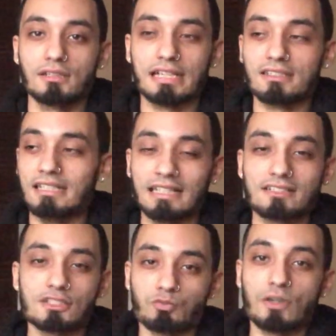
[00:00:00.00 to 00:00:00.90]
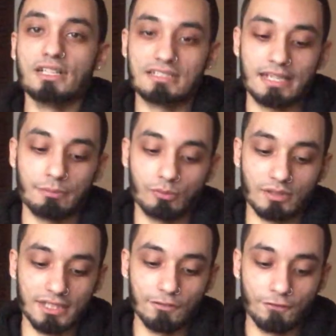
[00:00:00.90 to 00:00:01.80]
That and that's just one example.
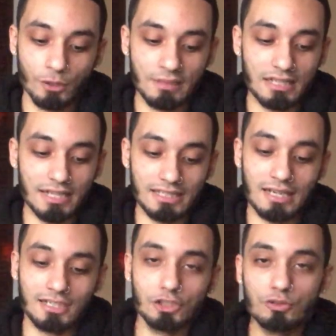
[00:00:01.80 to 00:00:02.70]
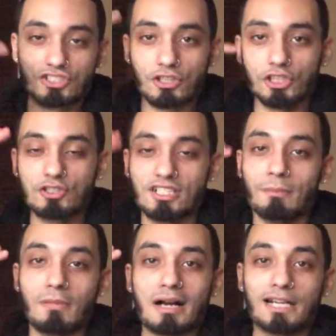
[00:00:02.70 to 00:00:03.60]
Like you feel me? Like y'all, you start using the
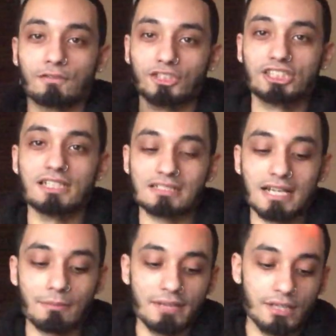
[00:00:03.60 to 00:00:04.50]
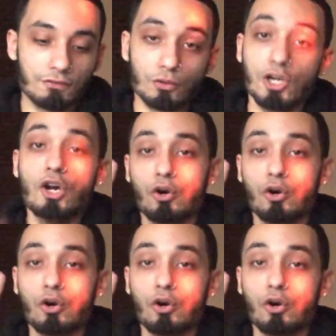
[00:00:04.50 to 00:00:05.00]
mind for shit is not made for.